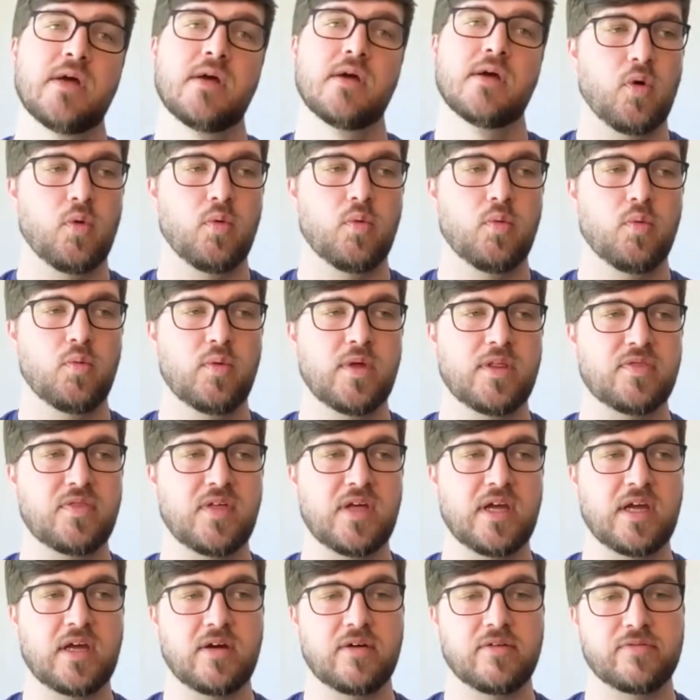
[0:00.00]
So we
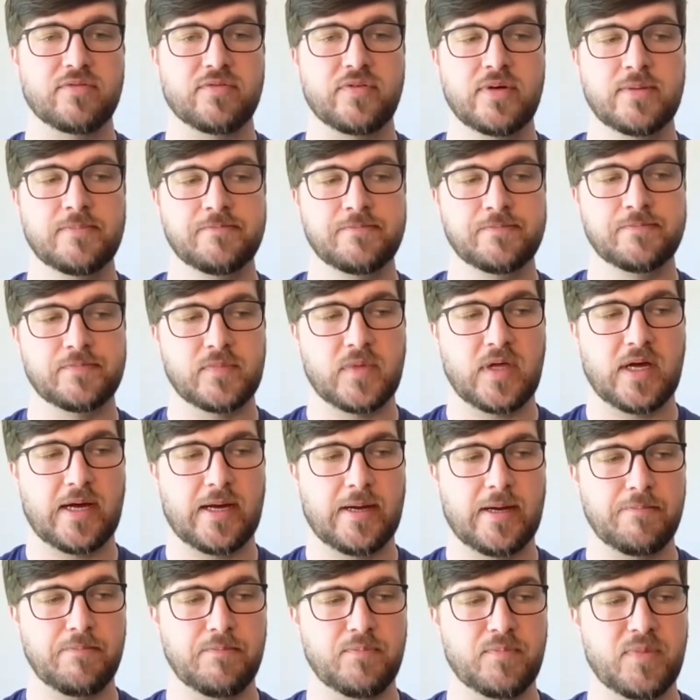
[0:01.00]
think of
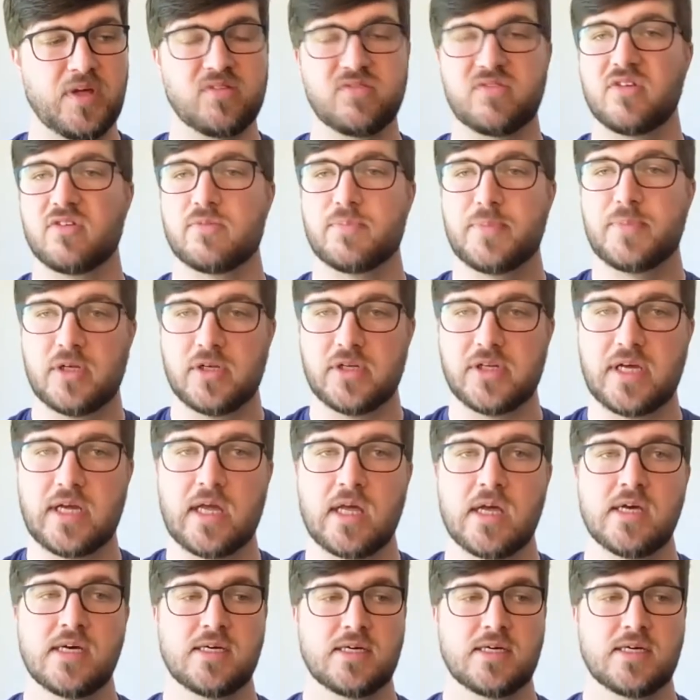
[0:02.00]
business building